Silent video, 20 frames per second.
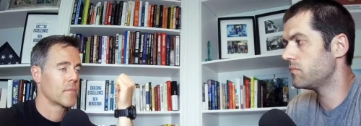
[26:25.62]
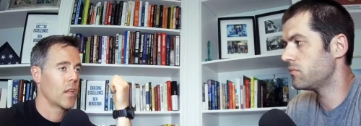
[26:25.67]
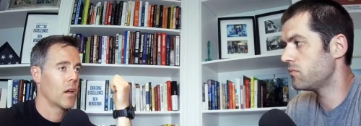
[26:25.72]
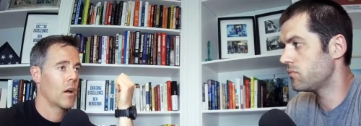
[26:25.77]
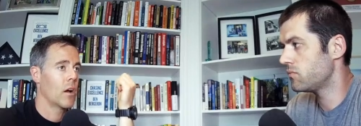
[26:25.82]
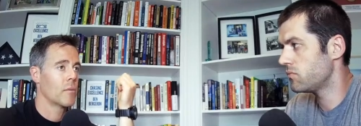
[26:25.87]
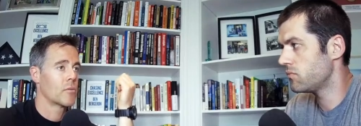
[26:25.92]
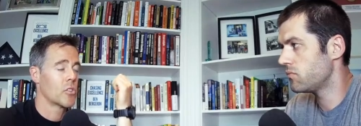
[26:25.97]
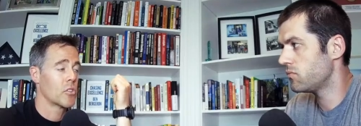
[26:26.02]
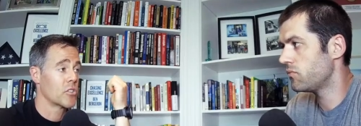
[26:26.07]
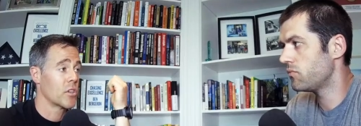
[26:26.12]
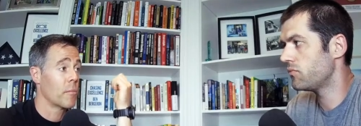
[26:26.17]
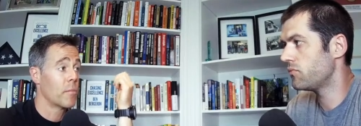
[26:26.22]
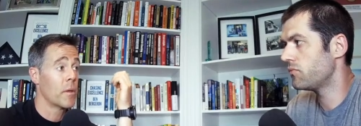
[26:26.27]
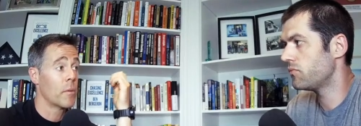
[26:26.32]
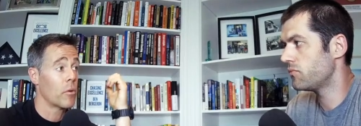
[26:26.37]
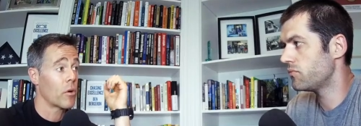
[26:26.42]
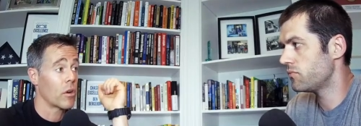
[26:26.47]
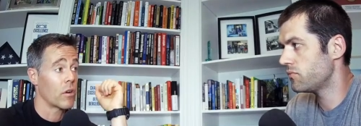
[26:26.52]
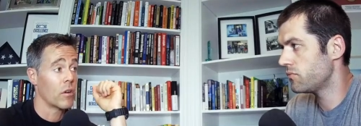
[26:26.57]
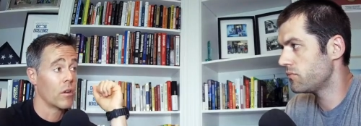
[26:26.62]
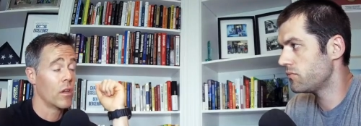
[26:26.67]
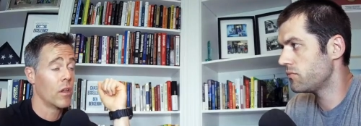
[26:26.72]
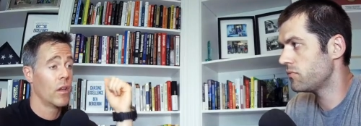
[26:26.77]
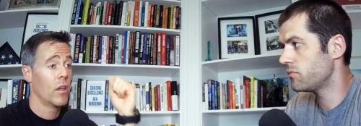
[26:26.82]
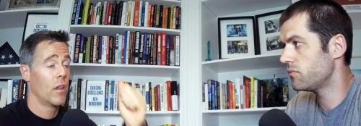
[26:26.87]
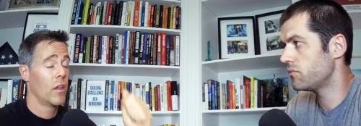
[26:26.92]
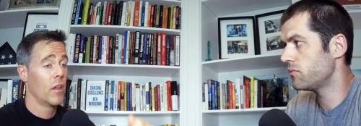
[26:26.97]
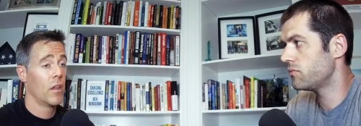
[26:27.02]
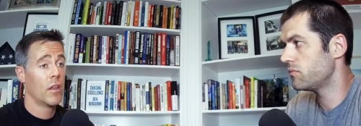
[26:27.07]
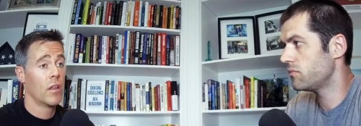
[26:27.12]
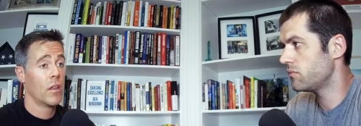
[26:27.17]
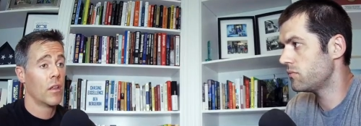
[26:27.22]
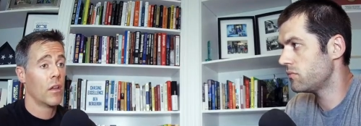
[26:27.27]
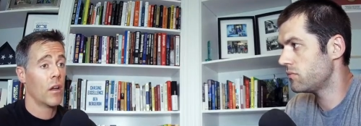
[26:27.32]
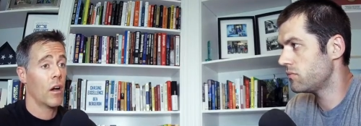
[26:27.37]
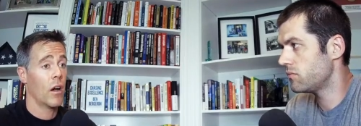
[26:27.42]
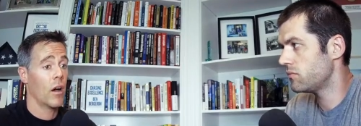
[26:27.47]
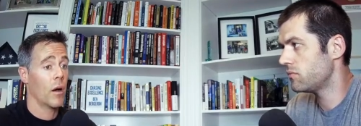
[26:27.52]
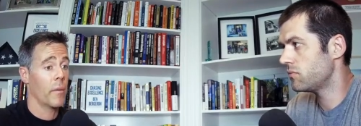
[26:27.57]
Speaker 1: Um, so some people are
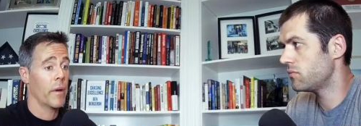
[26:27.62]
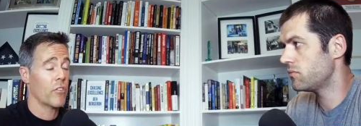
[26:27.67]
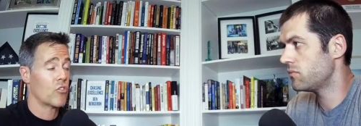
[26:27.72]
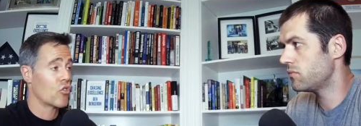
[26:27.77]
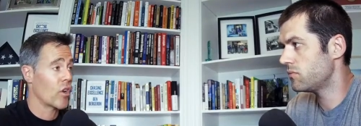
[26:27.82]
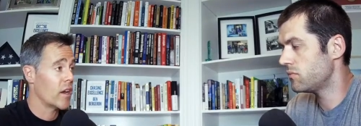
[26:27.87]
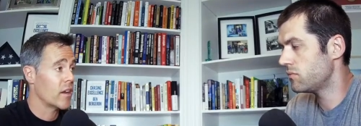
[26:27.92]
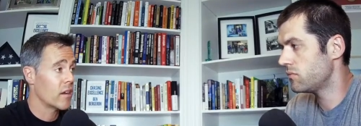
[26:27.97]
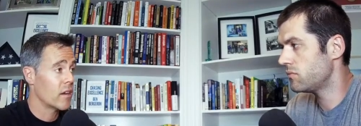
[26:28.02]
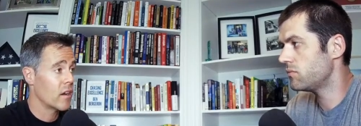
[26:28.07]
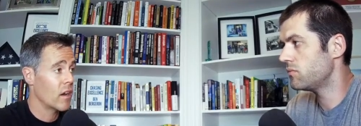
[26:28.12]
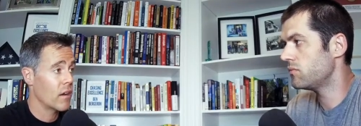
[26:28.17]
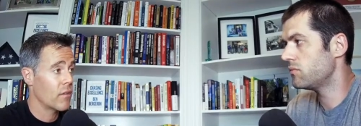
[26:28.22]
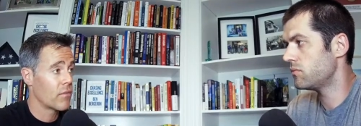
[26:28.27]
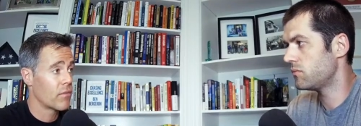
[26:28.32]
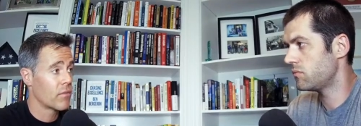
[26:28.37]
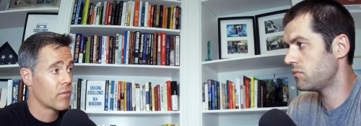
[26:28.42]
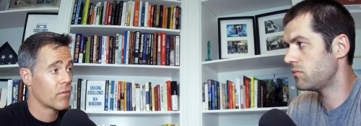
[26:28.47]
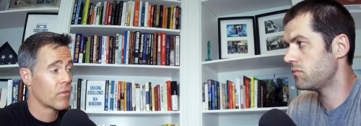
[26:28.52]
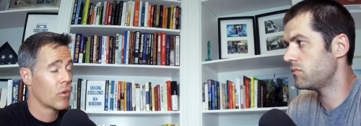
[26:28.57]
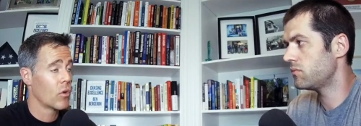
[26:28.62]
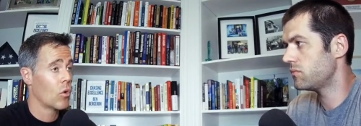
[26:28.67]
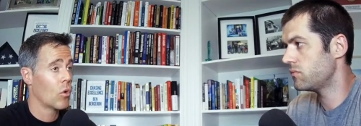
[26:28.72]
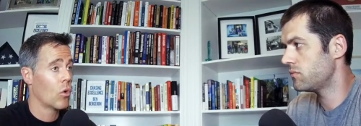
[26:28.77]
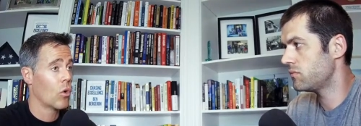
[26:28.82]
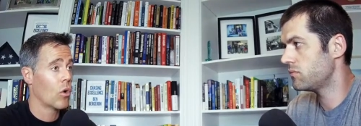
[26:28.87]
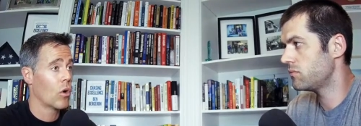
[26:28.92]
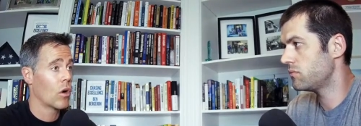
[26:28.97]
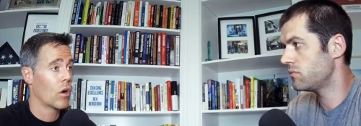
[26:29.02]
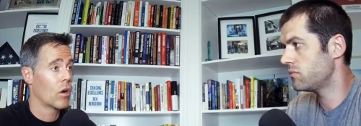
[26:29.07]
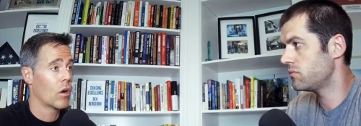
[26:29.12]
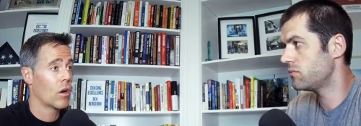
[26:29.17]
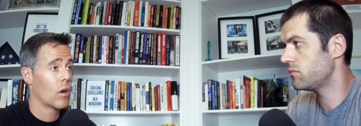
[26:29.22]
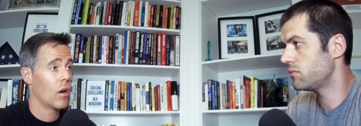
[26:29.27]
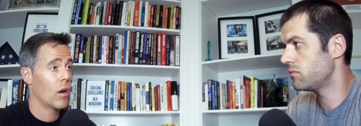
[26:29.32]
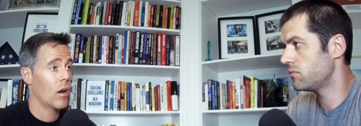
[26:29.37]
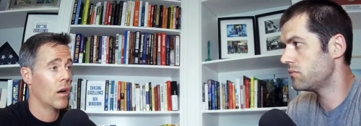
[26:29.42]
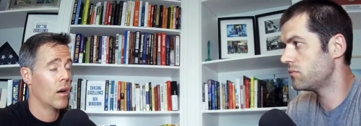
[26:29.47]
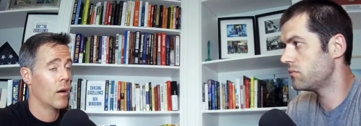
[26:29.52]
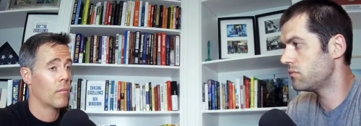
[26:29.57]
um, have trained enough
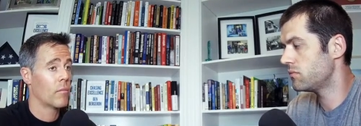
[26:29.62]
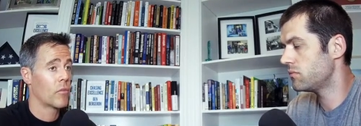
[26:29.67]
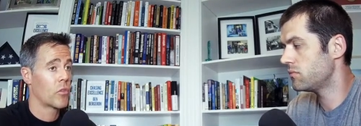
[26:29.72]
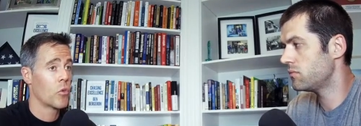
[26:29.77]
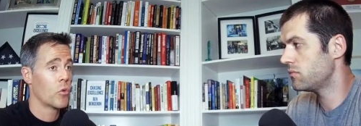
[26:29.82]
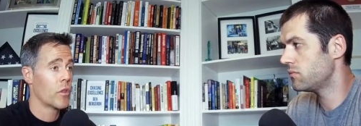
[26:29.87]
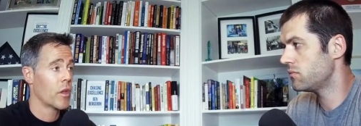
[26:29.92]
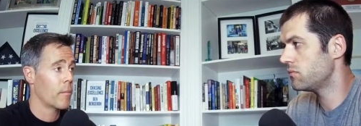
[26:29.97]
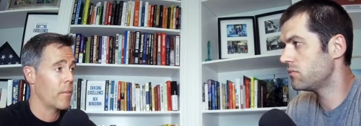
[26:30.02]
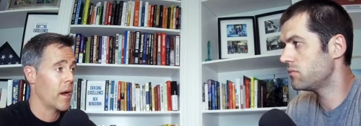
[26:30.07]
or um, through their